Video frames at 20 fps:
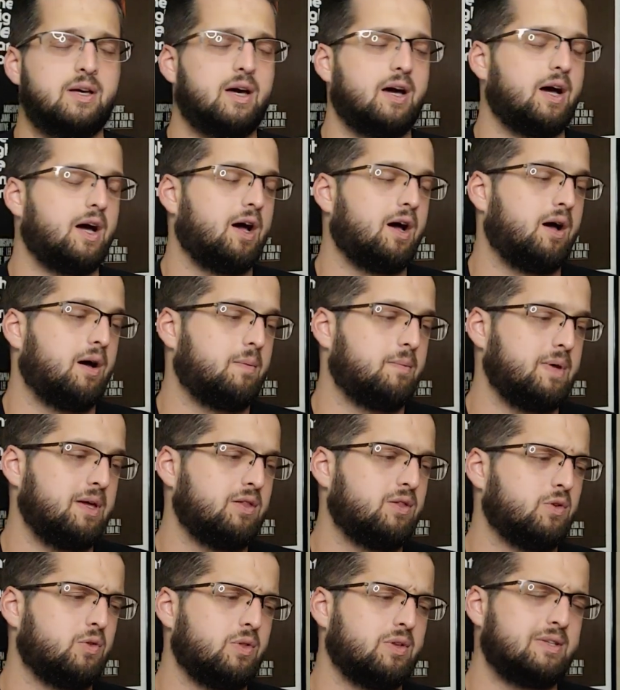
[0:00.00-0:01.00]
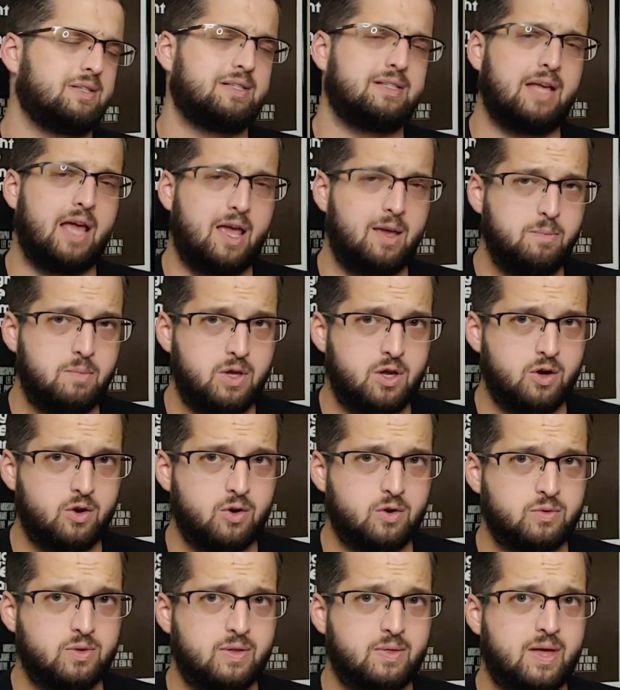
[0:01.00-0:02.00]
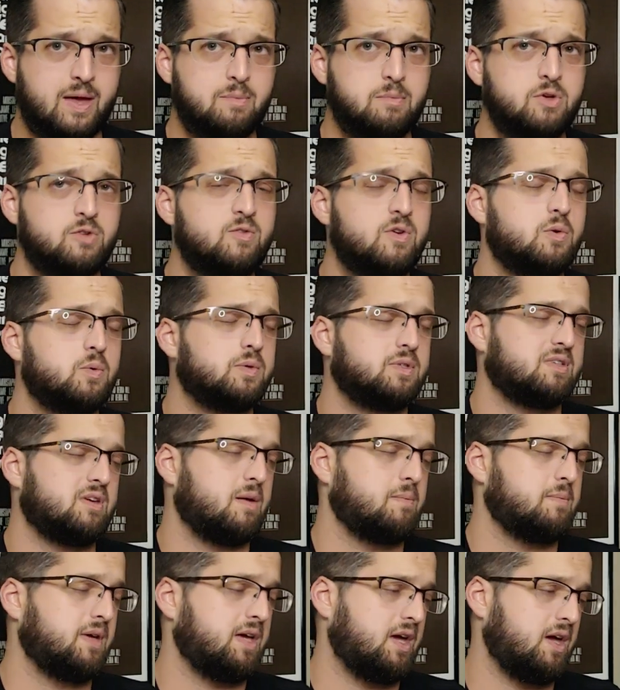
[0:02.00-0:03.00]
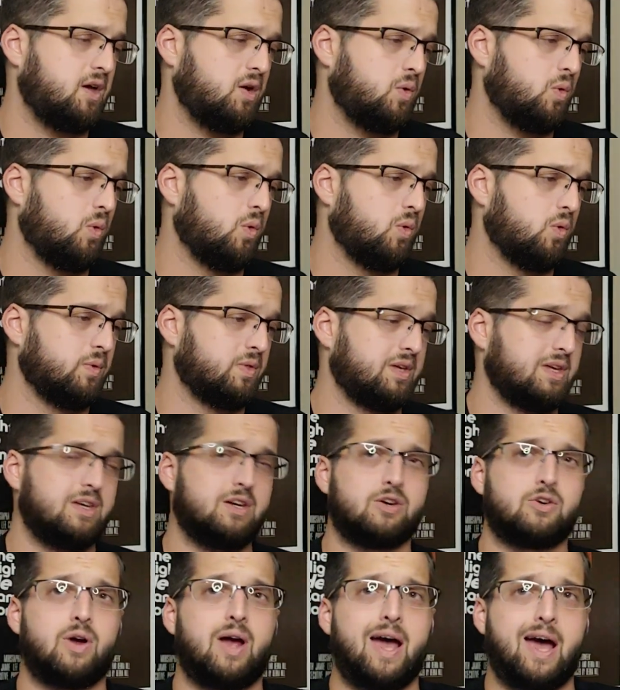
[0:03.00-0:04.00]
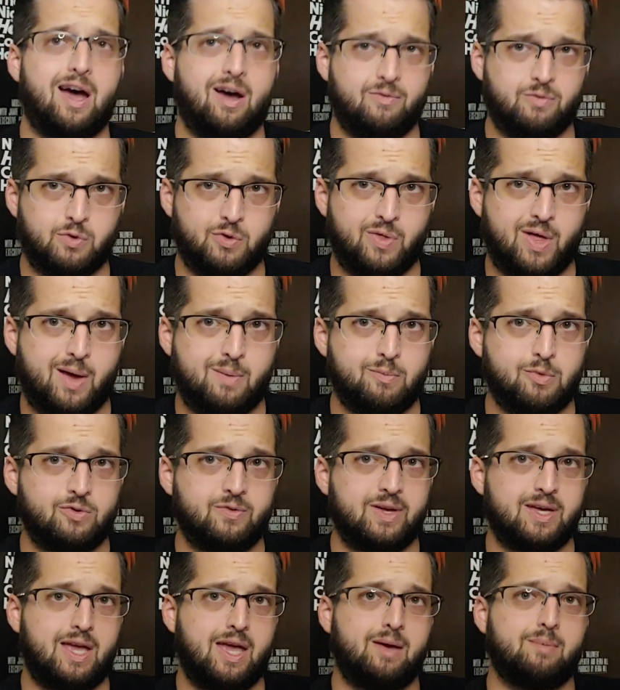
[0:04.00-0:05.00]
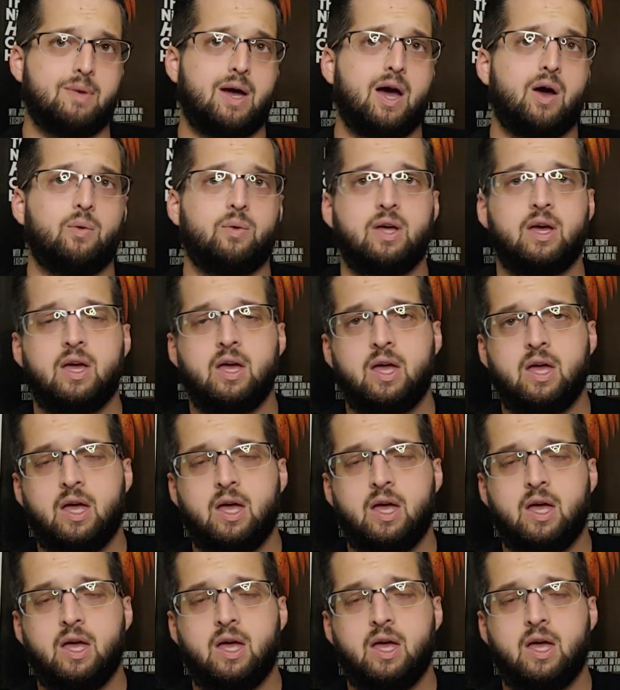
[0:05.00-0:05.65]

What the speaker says: either the same year that movie was coming out or the year after that movie came out.